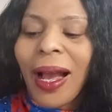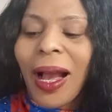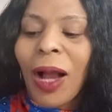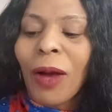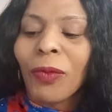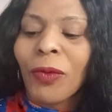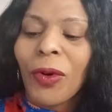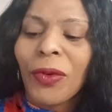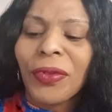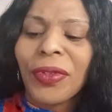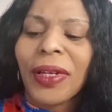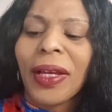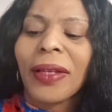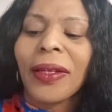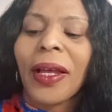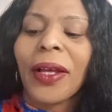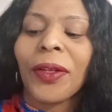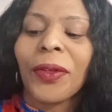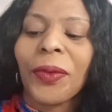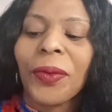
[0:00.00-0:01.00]
I wrote
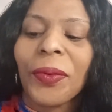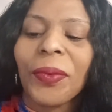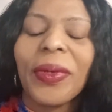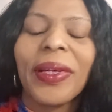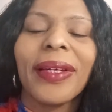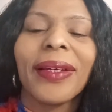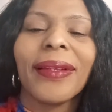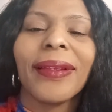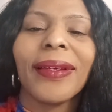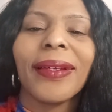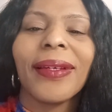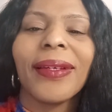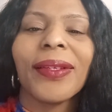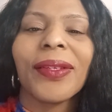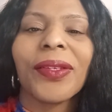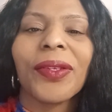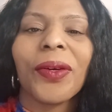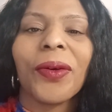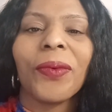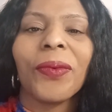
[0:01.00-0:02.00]
down like three of
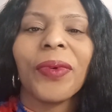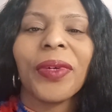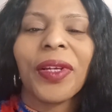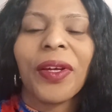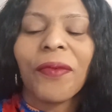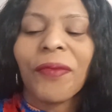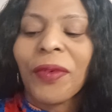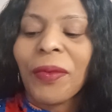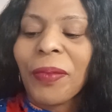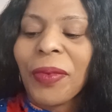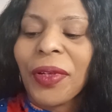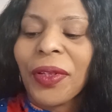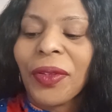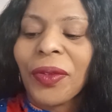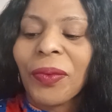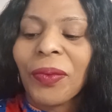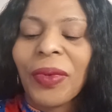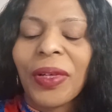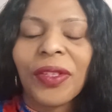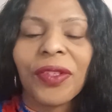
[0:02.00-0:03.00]
these or whatever,
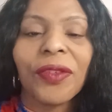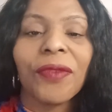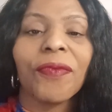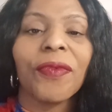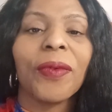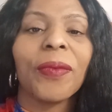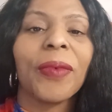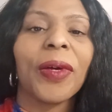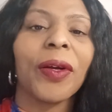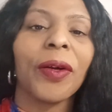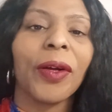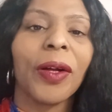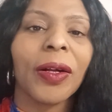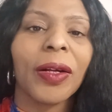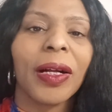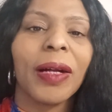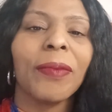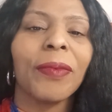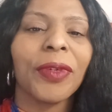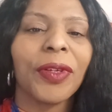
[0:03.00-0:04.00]
but the rest of them
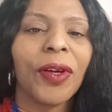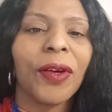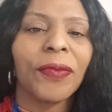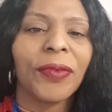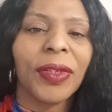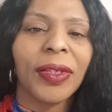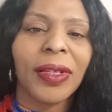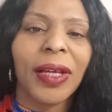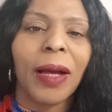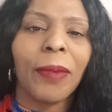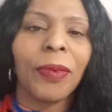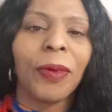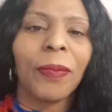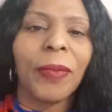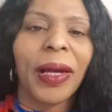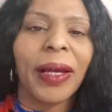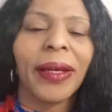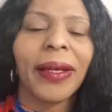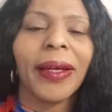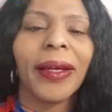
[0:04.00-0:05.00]
are coming off the top of
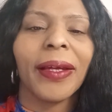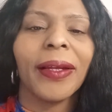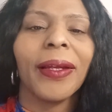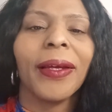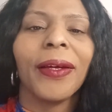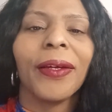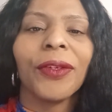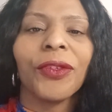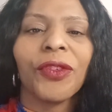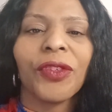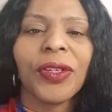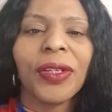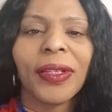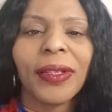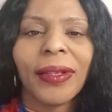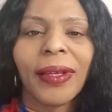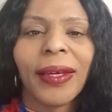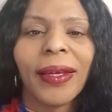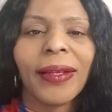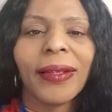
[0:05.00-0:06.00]
my head.
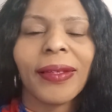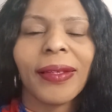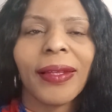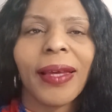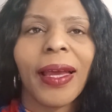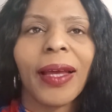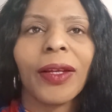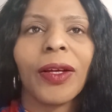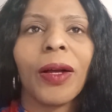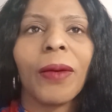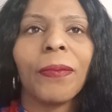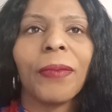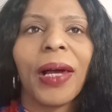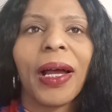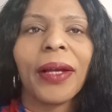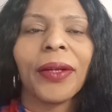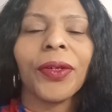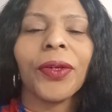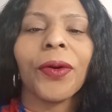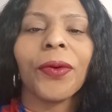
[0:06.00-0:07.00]
Just things that
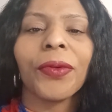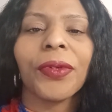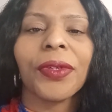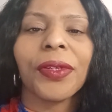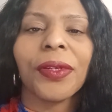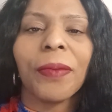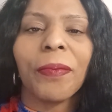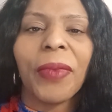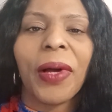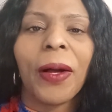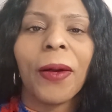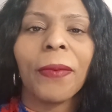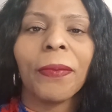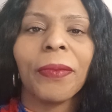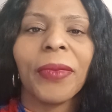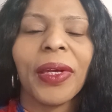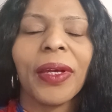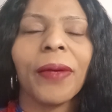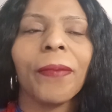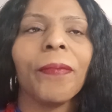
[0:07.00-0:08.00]
I noticed about
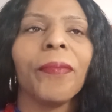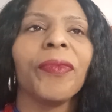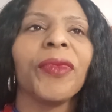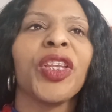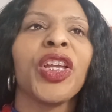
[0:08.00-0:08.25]
men.